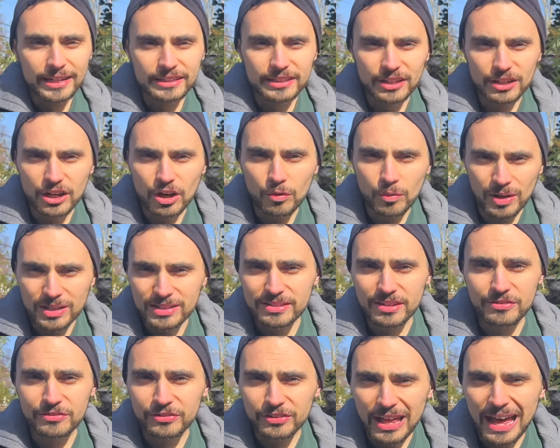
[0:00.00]
You know, once
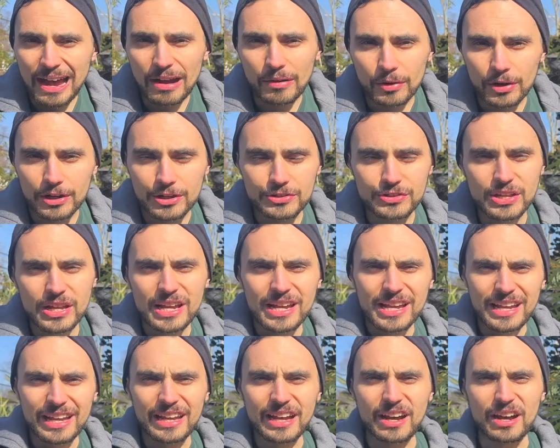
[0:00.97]
it flowers,
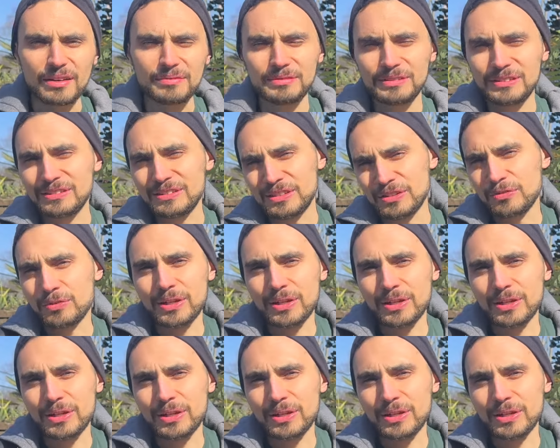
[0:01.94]
you